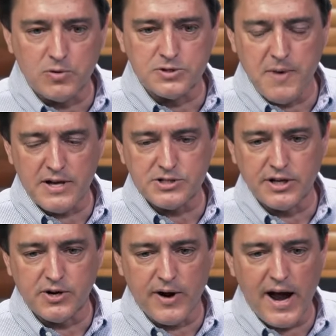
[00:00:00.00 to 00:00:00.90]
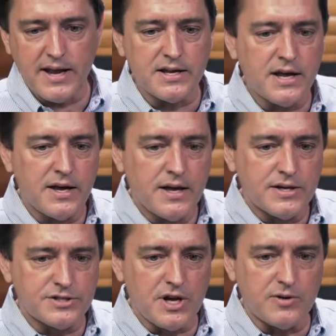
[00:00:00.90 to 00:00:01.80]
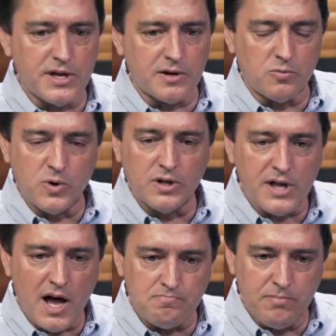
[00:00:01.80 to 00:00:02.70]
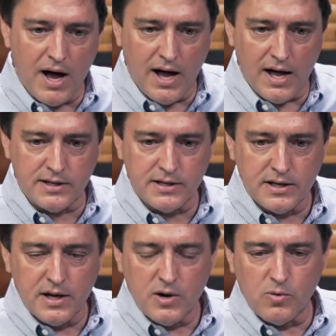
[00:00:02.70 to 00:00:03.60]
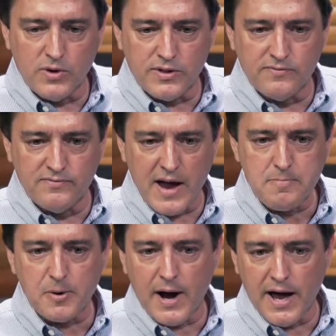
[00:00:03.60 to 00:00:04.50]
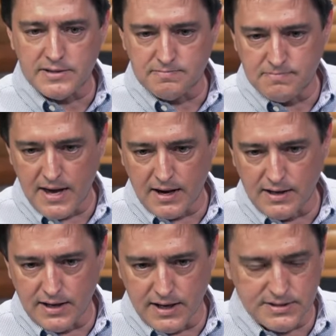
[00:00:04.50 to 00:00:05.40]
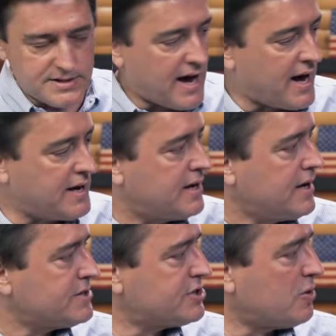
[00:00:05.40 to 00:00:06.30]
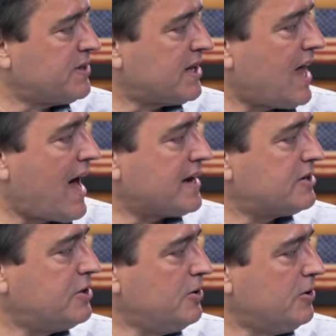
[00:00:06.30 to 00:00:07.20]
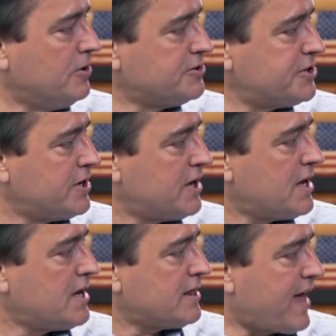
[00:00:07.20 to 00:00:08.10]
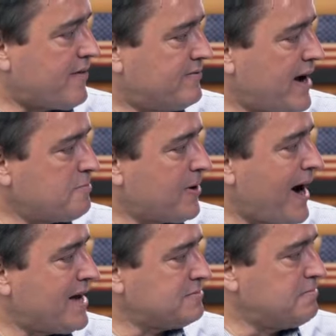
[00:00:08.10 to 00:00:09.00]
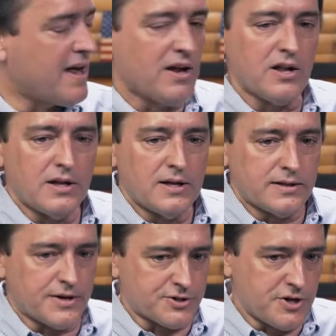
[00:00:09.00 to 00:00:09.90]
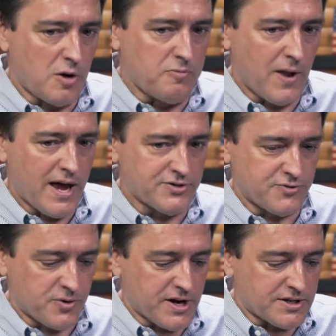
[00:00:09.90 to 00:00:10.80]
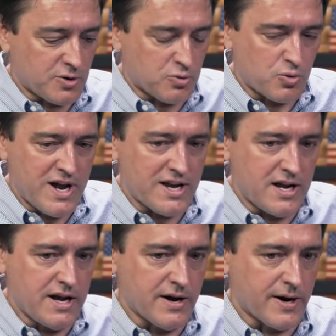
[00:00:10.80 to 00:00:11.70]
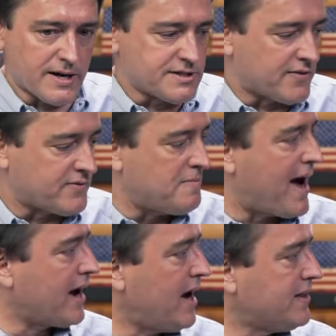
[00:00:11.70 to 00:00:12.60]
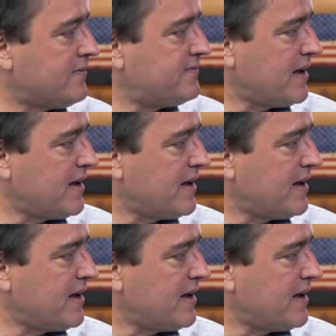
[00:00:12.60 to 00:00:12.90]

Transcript: was specially created so that it will not bond with vaporized metal inside. So when the light cools, that vaporized metal, there's no place for it to re-adhere except for back on the